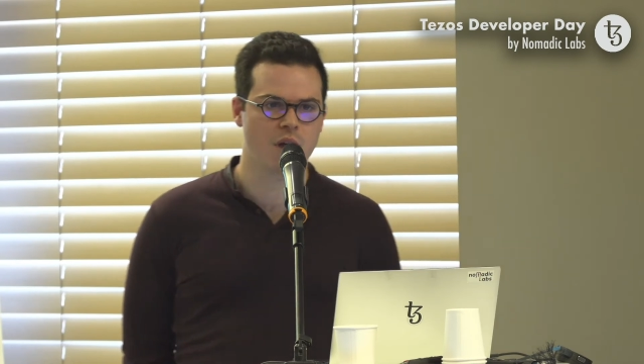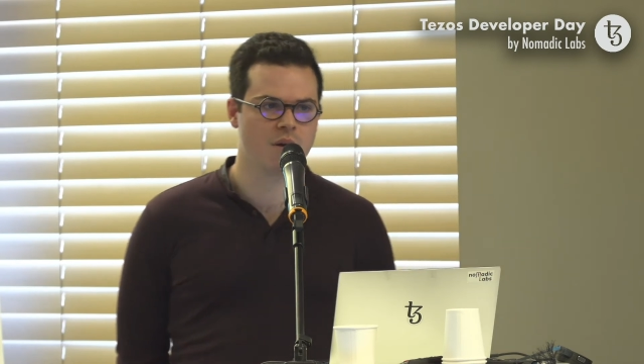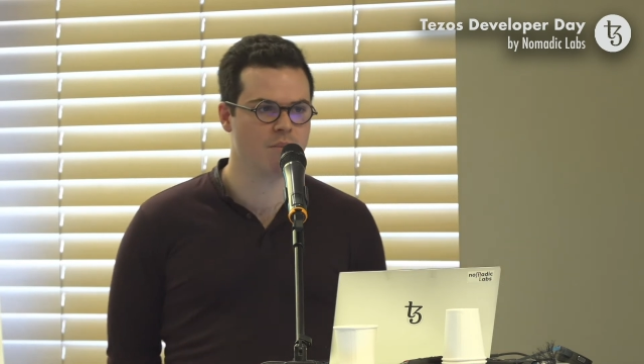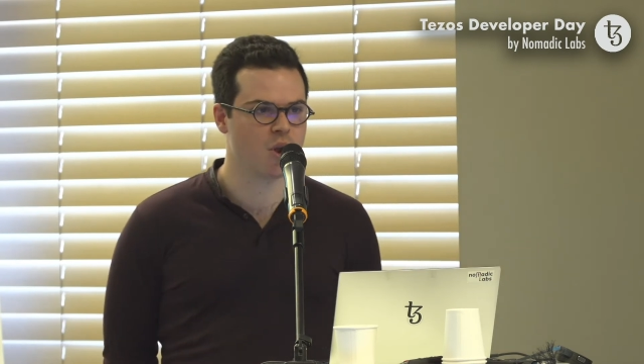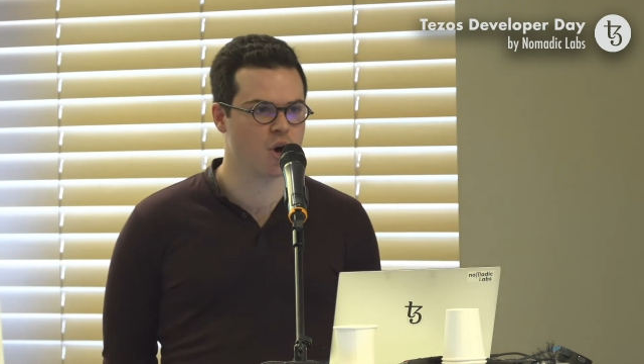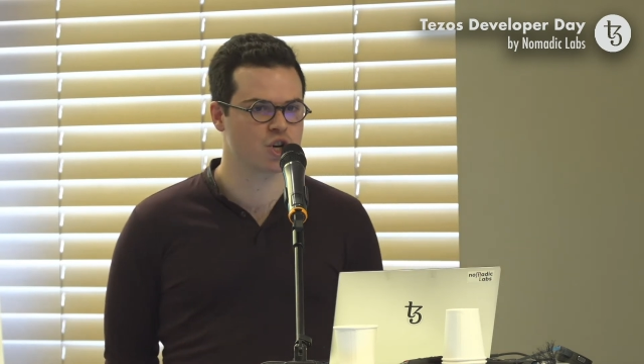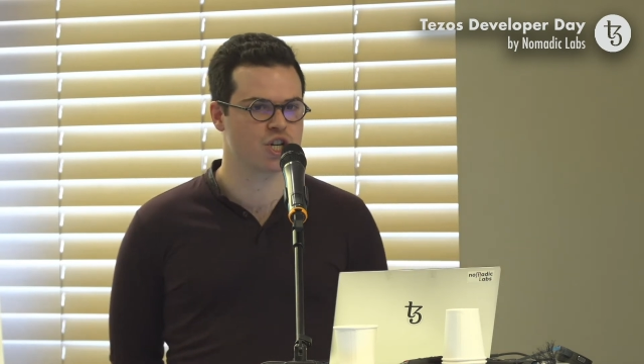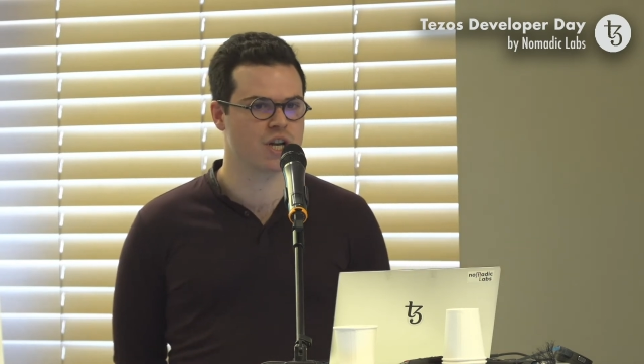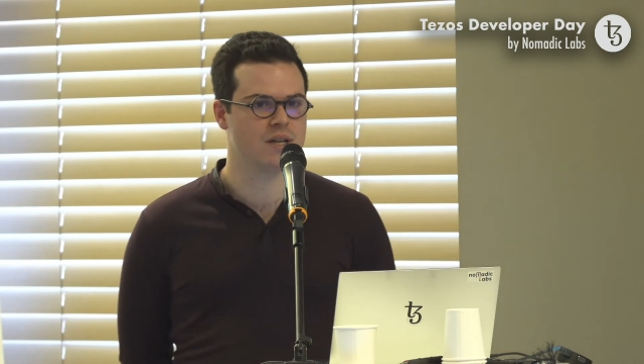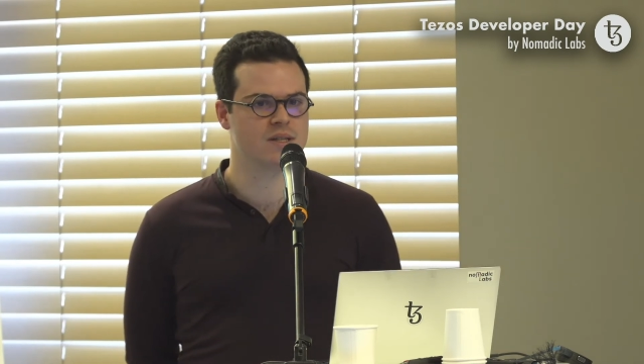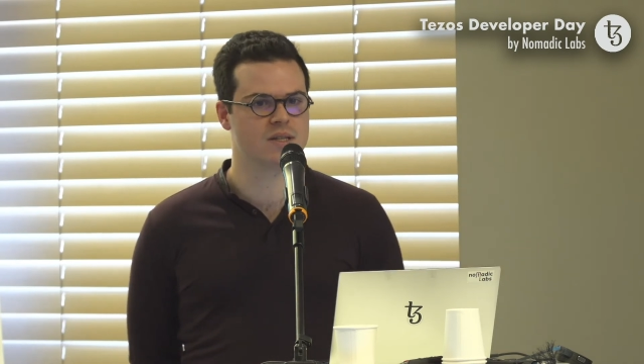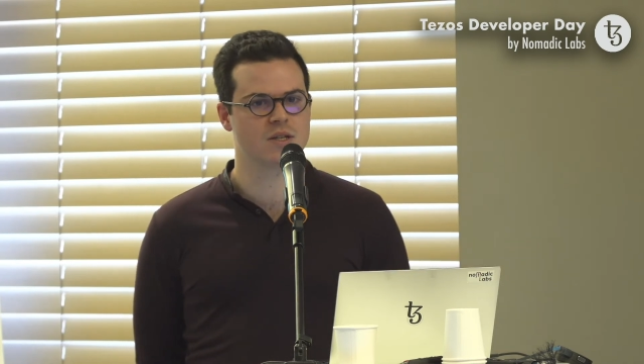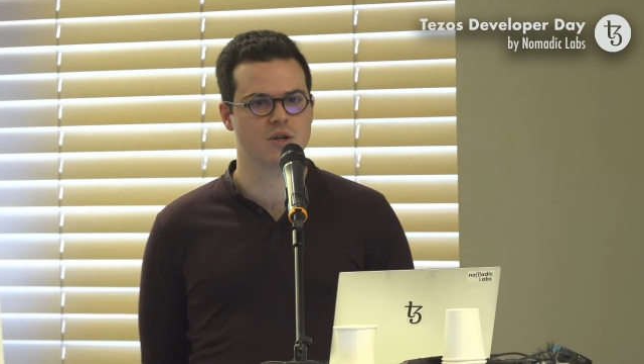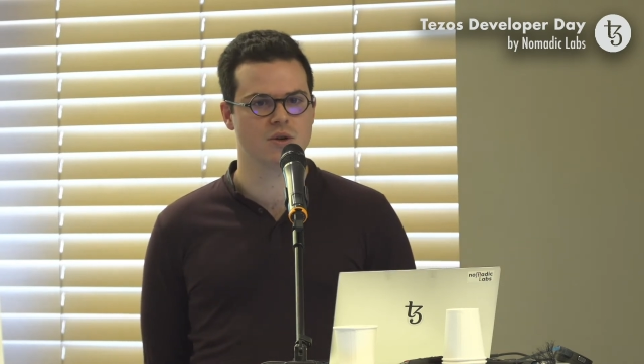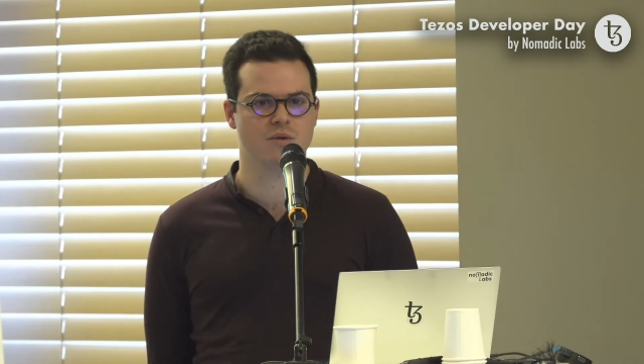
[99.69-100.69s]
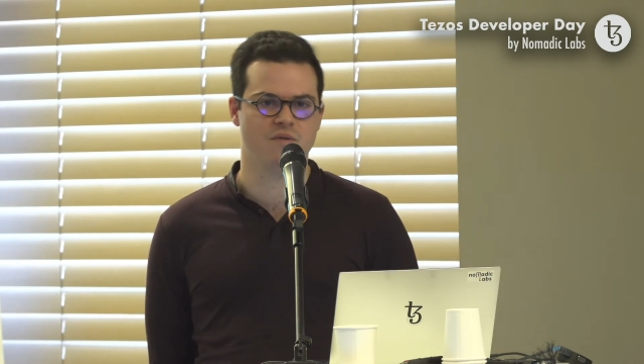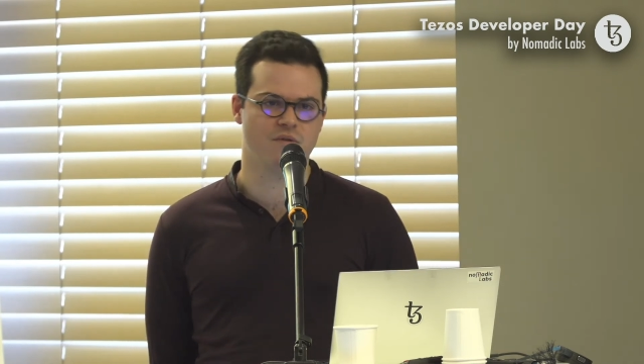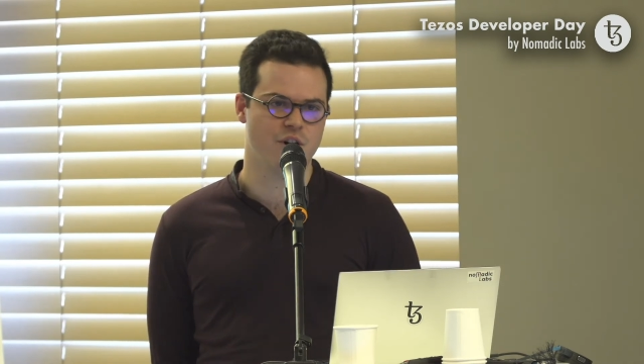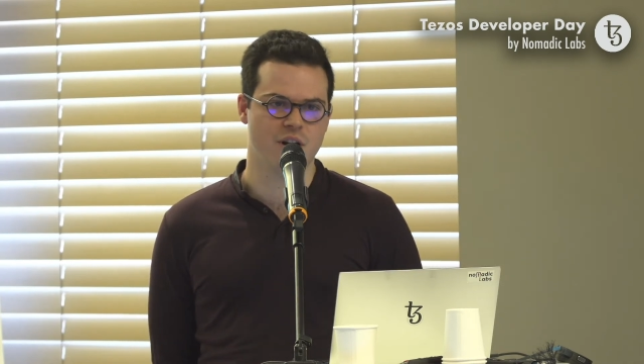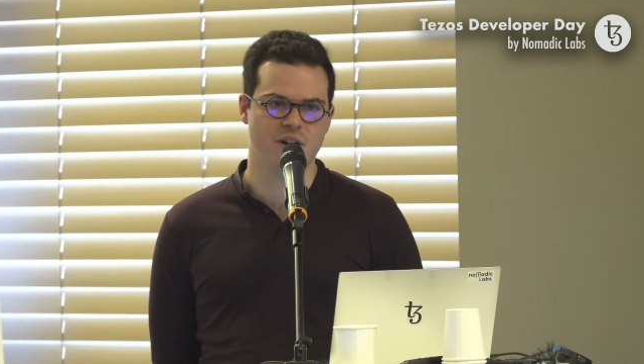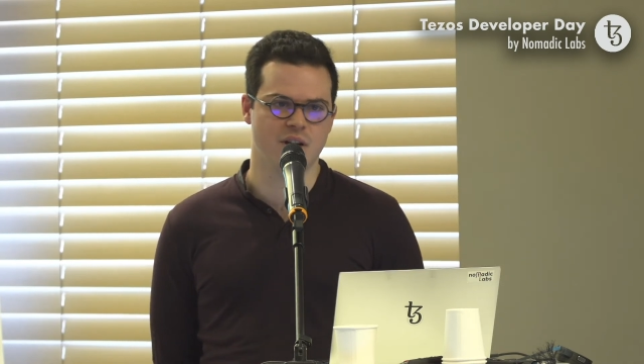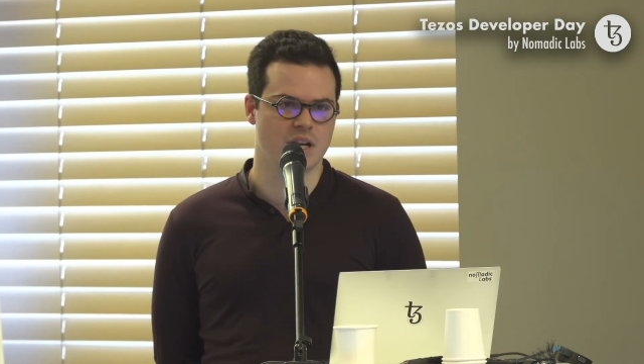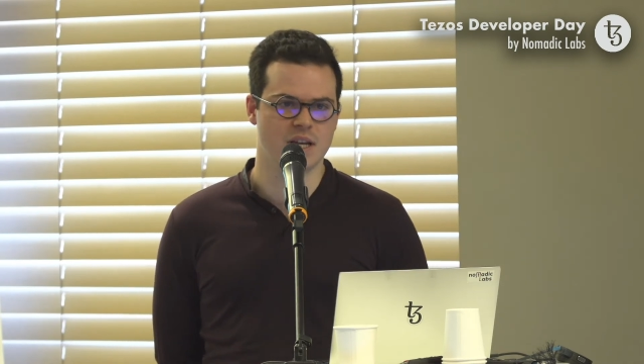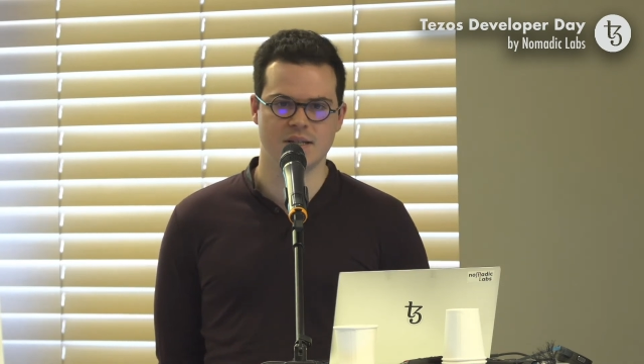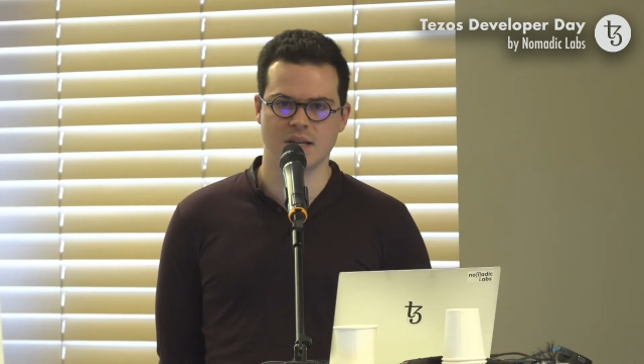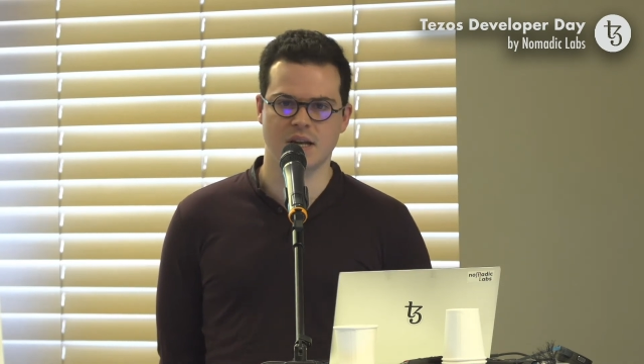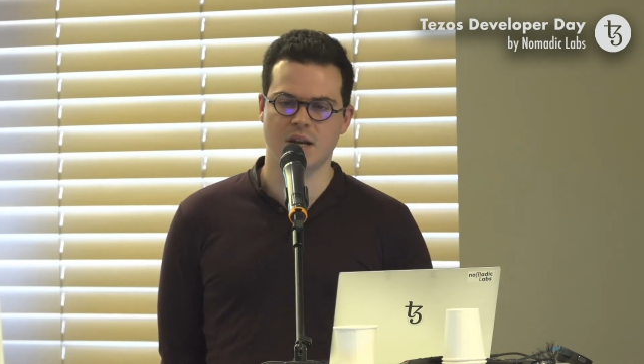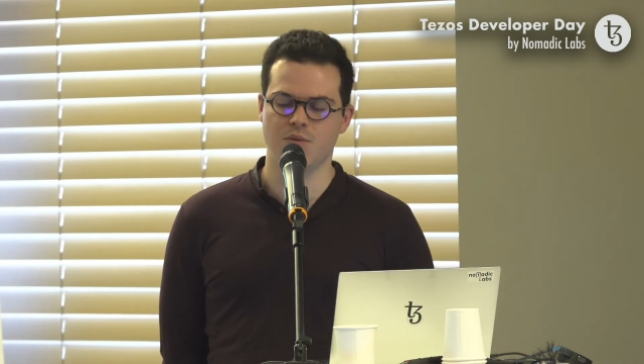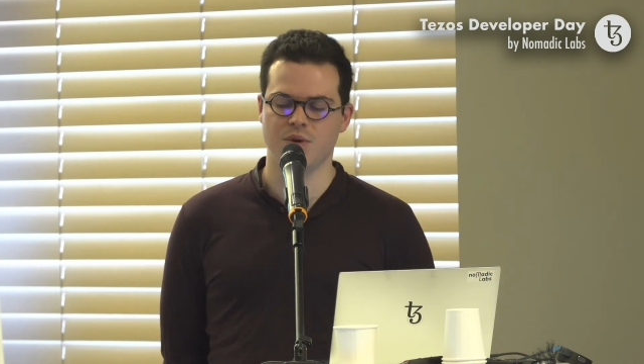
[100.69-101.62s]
blockchains very easily.